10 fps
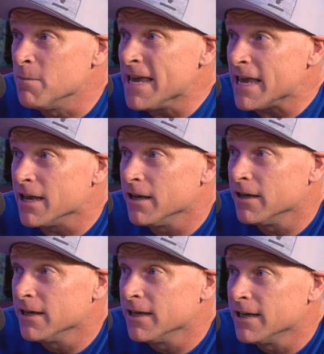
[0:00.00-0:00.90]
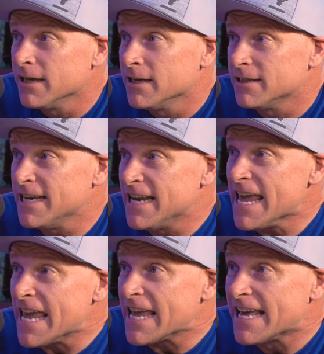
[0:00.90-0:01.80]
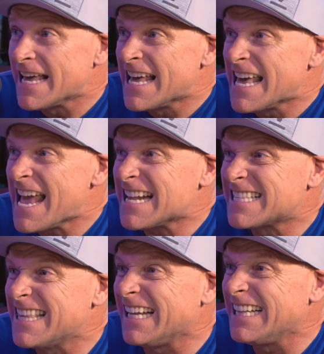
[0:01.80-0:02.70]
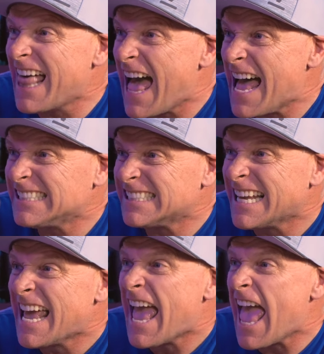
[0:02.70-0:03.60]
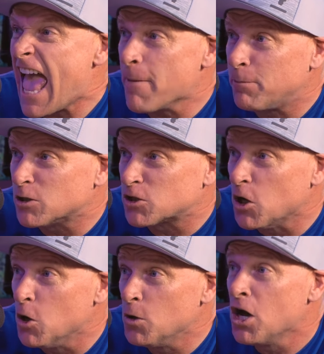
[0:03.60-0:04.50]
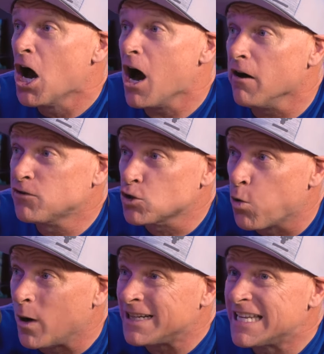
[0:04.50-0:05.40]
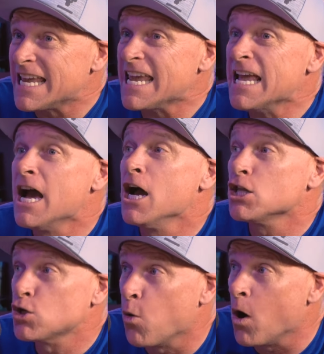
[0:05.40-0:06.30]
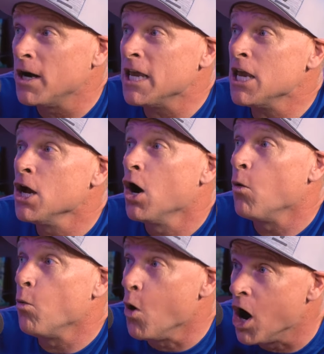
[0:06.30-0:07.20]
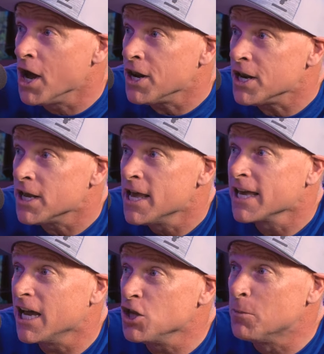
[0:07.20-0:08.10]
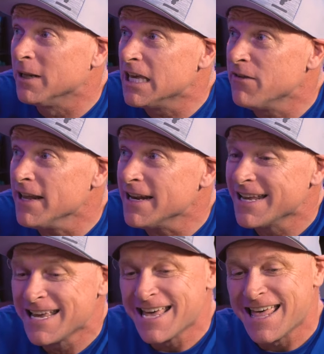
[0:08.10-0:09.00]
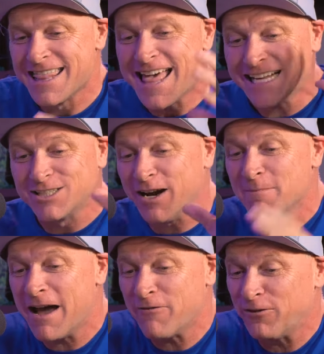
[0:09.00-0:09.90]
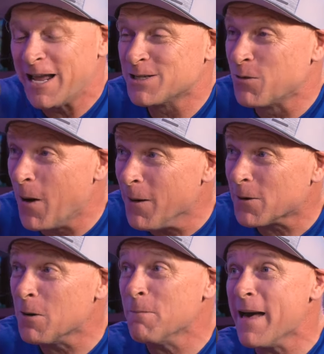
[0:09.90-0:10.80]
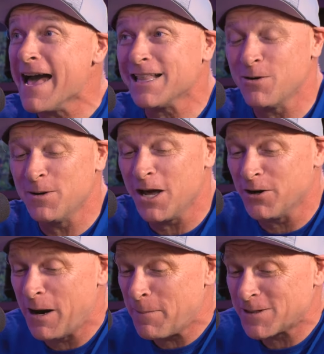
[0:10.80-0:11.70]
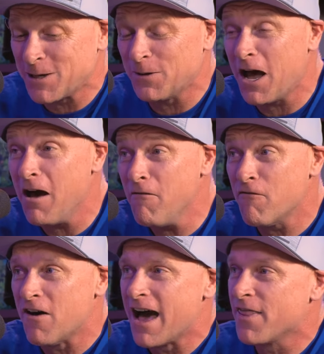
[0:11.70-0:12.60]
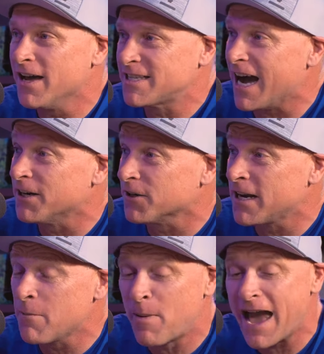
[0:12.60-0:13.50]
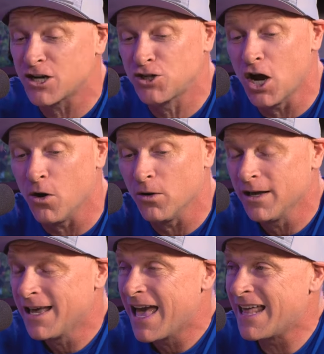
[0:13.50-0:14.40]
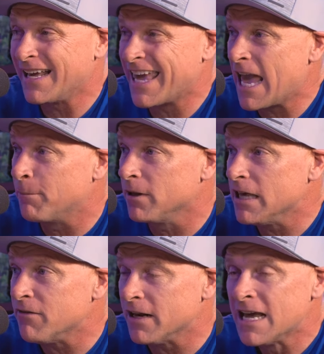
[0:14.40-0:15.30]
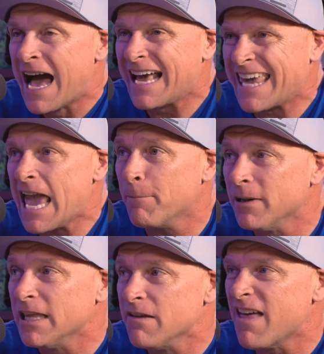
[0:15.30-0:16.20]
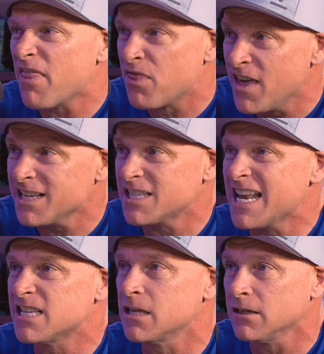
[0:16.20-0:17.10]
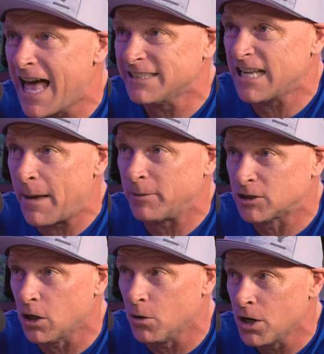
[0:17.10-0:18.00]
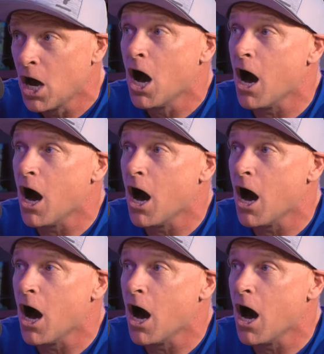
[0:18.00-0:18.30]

It's me, TD. It's the last episode of 2021. Can you believe it? That's right, my friends. Welcome back to another episode of the Todd Durkin Impact Show. And I can't believe it. I can't believe that this is the last episode